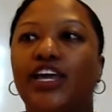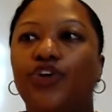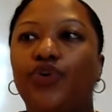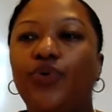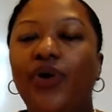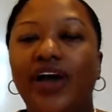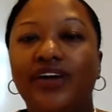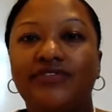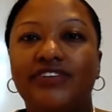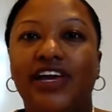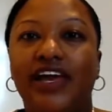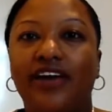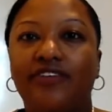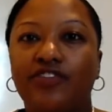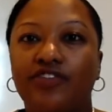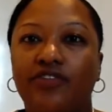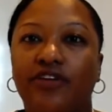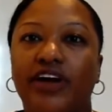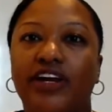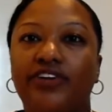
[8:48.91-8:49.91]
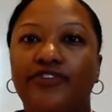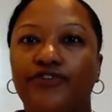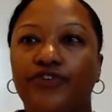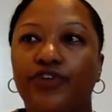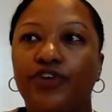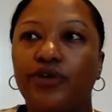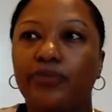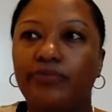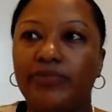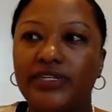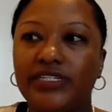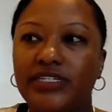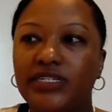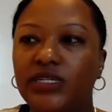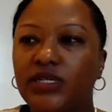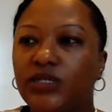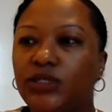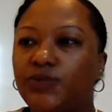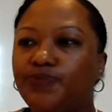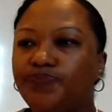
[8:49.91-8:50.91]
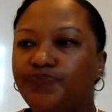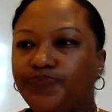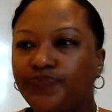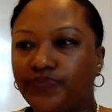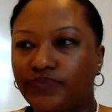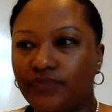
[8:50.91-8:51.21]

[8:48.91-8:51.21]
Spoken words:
You have to have credit for your business